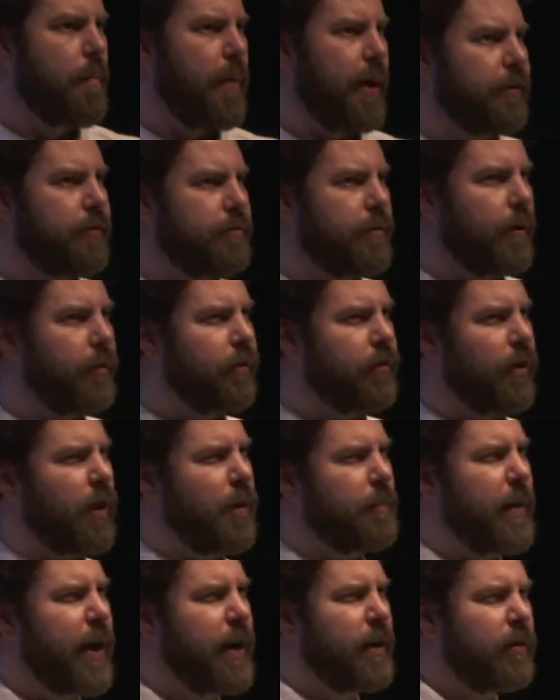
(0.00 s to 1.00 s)
based around
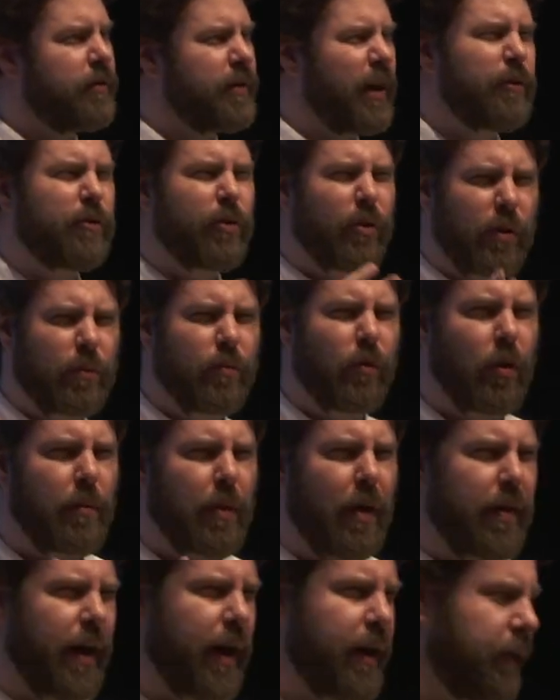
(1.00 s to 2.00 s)
solar panels. I'll talk more
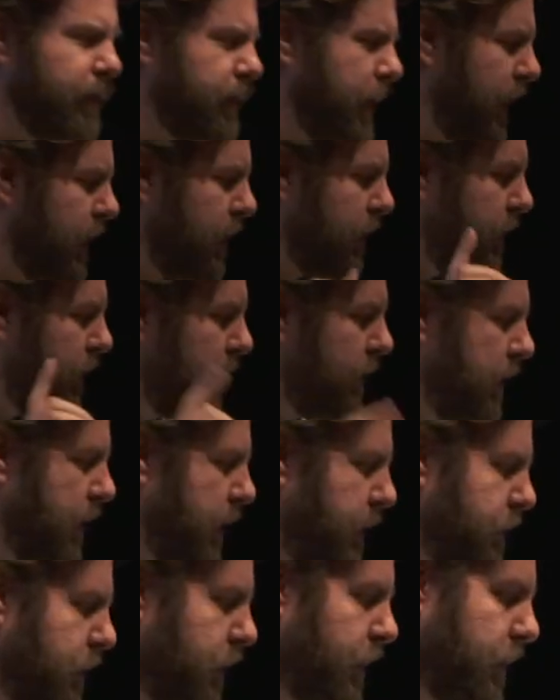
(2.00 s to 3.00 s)
about that in a second because there
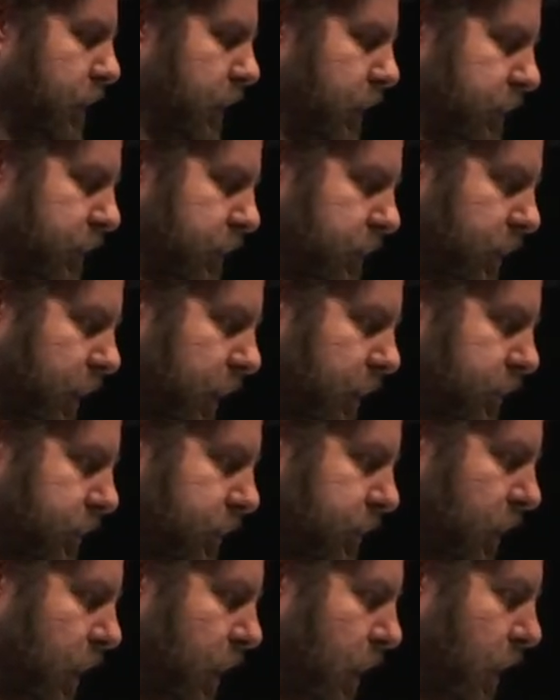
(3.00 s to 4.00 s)
are a few of these
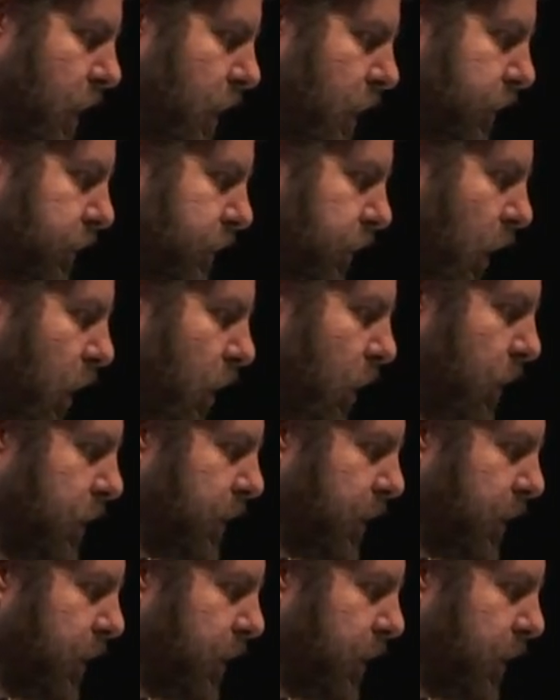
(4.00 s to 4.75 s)
installations. So,